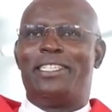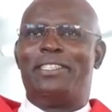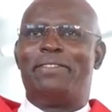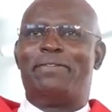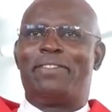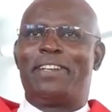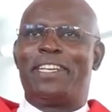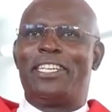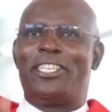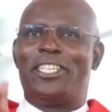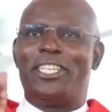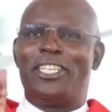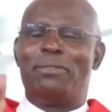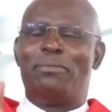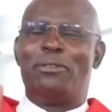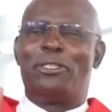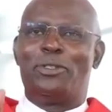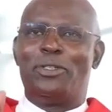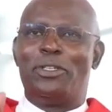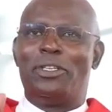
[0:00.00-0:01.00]

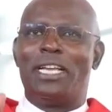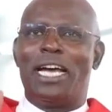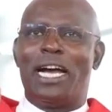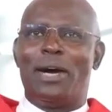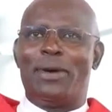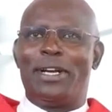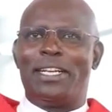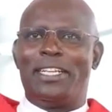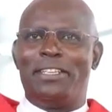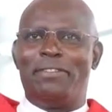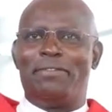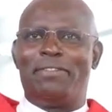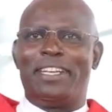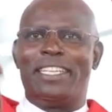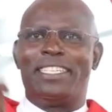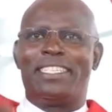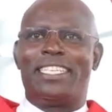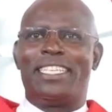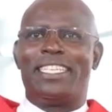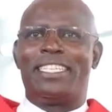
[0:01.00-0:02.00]
differentiate between our
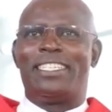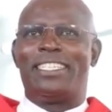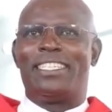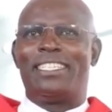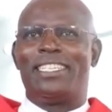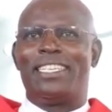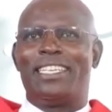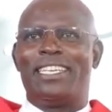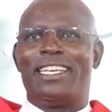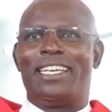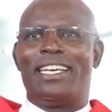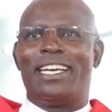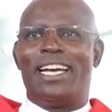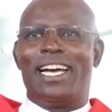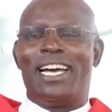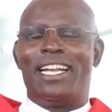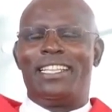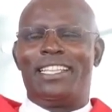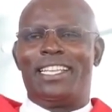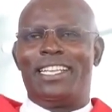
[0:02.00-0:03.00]
differences
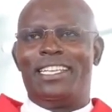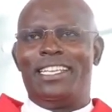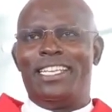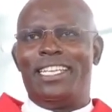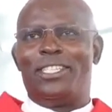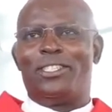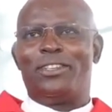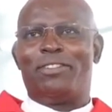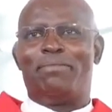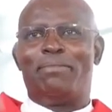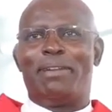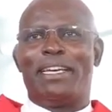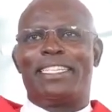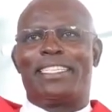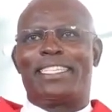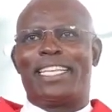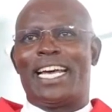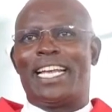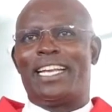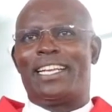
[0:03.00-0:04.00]
and the needs of my
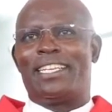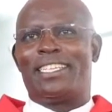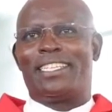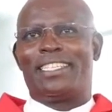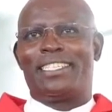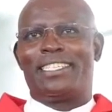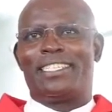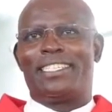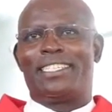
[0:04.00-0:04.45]
son.